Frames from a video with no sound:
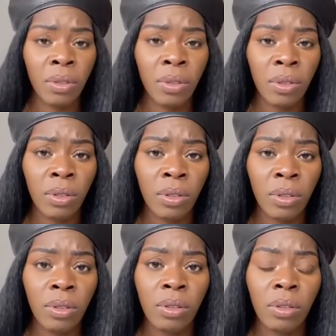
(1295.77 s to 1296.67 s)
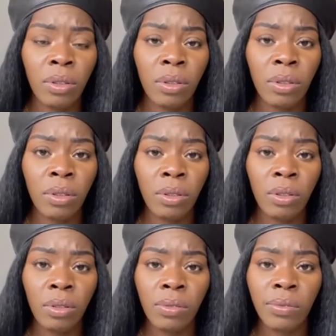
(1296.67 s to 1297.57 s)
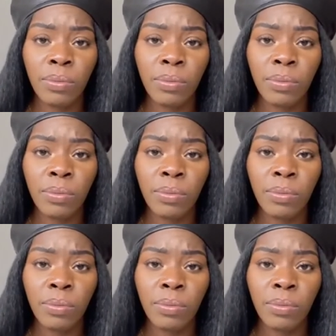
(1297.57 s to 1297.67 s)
Nobody speaks.